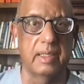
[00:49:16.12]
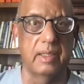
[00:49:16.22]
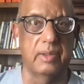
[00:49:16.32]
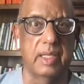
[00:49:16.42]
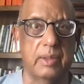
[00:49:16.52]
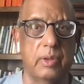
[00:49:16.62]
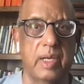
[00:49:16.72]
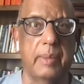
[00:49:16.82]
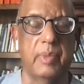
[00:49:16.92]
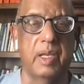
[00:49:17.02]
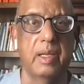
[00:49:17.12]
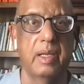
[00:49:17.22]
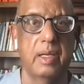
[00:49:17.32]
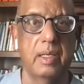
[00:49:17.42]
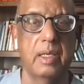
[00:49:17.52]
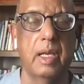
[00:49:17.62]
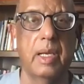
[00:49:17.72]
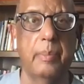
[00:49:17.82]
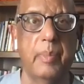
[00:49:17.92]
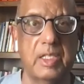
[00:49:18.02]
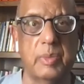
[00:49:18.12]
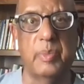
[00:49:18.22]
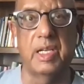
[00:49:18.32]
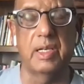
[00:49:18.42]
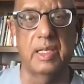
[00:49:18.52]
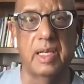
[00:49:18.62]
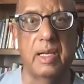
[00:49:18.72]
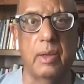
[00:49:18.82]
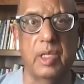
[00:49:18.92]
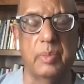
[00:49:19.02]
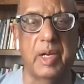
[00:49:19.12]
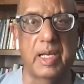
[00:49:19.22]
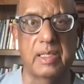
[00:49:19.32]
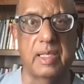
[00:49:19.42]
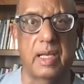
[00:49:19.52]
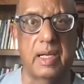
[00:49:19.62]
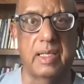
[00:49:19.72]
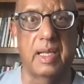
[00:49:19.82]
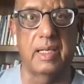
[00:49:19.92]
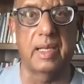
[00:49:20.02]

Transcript: You know, they could have done a much better deal with Pakistan at that